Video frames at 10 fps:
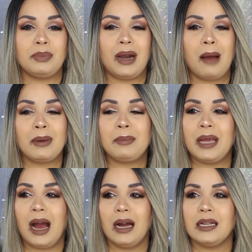but I'm going to
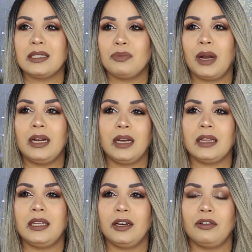be honest, when I look
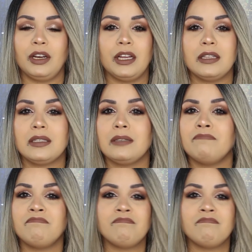at the ingredients,